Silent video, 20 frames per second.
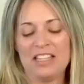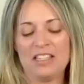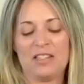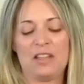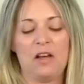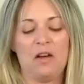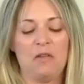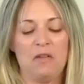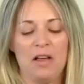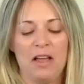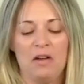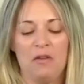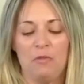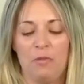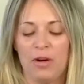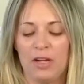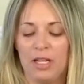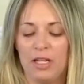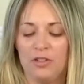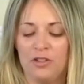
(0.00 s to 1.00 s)
So
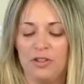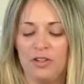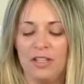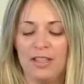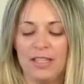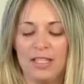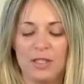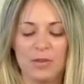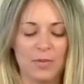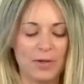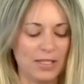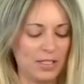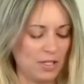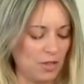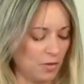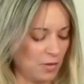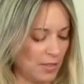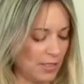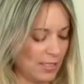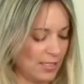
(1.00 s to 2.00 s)
we're gonna turn it this way
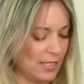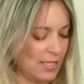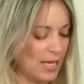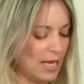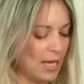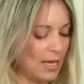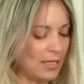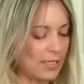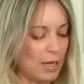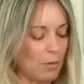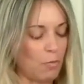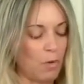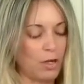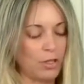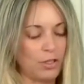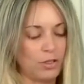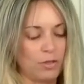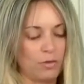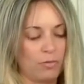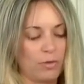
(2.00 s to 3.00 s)
so you can see, because I
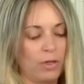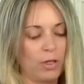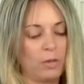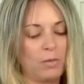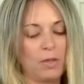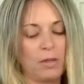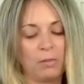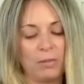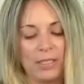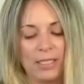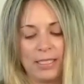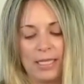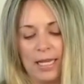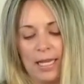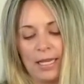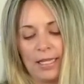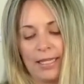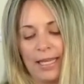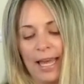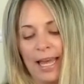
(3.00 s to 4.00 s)
want you to really be able to
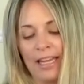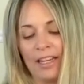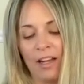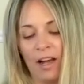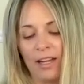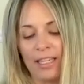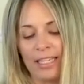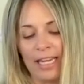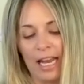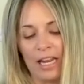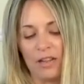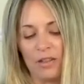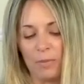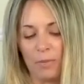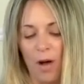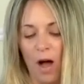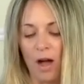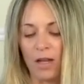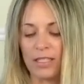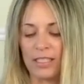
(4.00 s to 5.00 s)
see. And Ken got it out of the
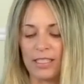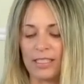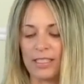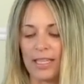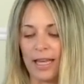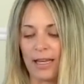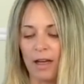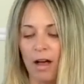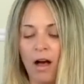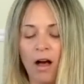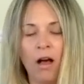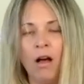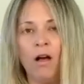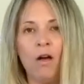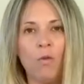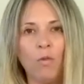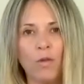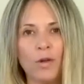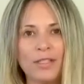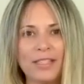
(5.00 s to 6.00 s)
box and he's like, oh,
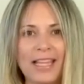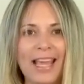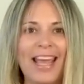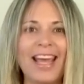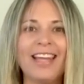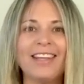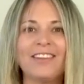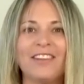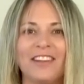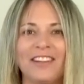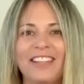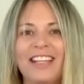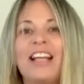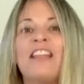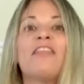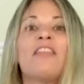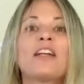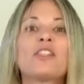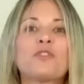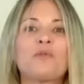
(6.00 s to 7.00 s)
where's the handle?
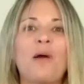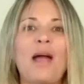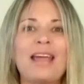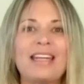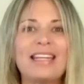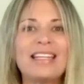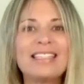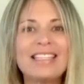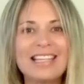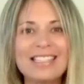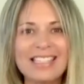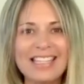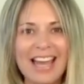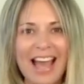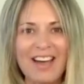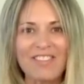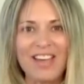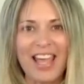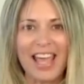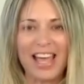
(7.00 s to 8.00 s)
That's right, it doesn't
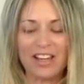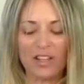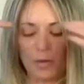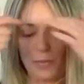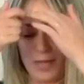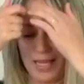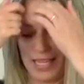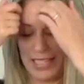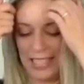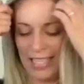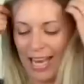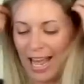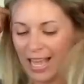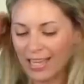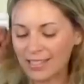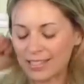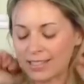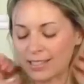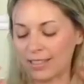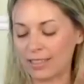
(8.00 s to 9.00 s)
have a handle because it
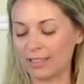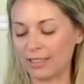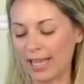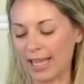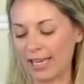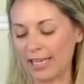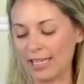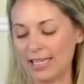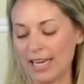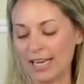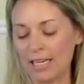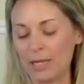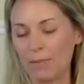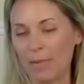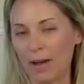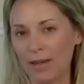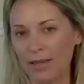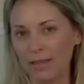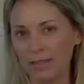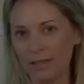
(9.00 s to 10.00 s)
has this little handy dandy
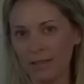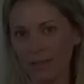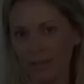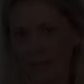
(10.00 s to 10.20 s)
button.